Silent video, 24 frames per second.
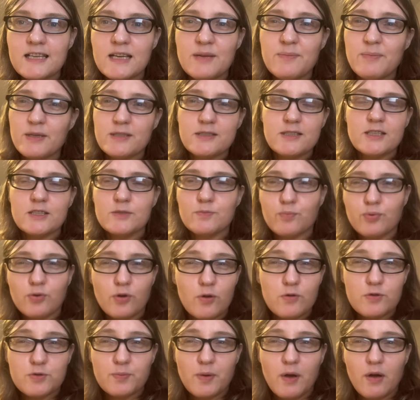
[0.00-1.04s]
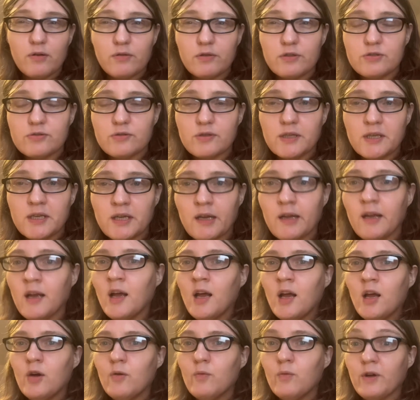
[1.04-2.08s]
He mixes prose poetry
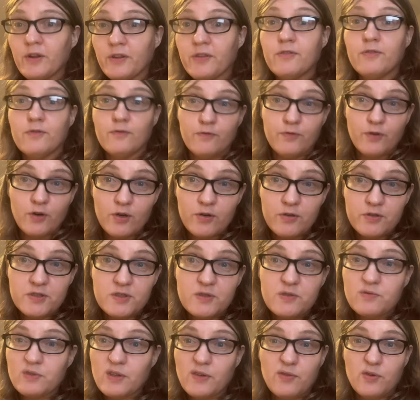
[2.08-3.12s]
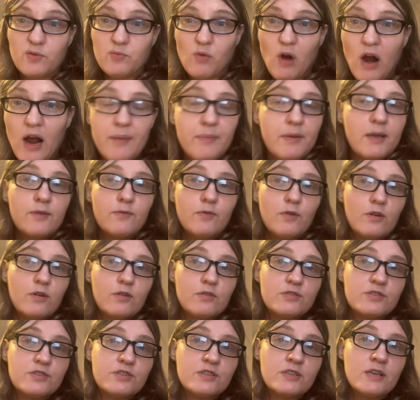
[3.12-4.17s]
with verse, even rhyming
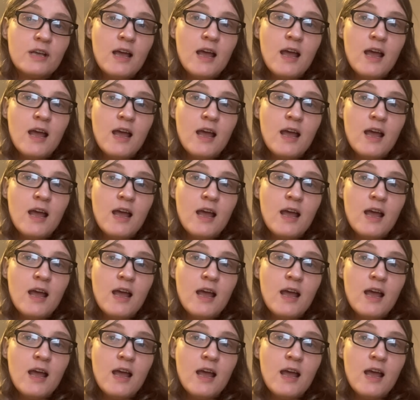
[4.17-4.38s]
verse.